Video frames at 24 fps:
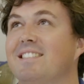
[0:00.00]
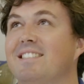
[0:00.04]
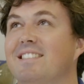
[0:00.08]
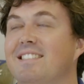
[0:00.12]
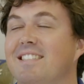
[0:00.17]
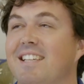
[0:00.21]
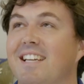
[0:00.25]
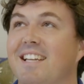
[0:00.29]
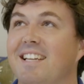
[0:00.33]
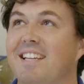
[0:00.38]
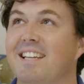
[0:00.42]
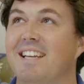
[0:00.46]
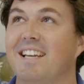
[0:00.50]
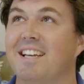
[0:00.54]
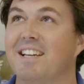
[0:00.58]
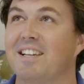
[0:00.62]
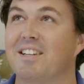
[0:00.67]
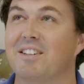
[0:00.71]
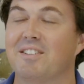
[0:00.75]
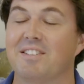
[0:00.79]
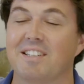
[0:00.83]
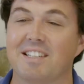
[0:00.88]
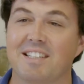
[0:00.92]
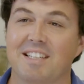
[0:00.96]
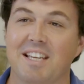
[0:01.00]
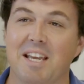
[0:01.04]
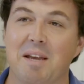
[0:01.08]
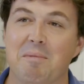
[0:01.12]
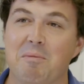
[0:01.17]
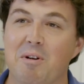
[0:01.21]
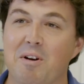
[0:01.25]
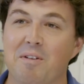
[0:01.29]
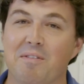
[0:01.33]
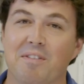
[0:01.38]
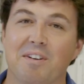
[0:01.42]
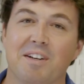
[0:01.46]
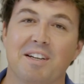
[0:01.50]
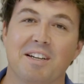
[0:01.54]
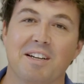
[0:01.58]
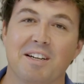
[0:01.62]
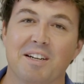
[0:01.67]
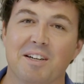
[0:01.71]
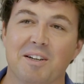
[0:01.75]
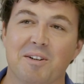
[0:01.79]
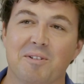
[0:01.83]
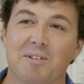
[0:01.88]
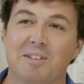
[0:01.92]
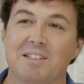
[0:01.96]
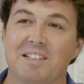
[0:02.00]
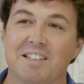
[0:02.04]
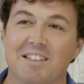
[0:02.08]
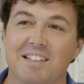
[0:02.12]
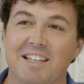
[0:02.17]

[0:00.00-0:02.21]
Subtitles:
in San Diego that came over here when the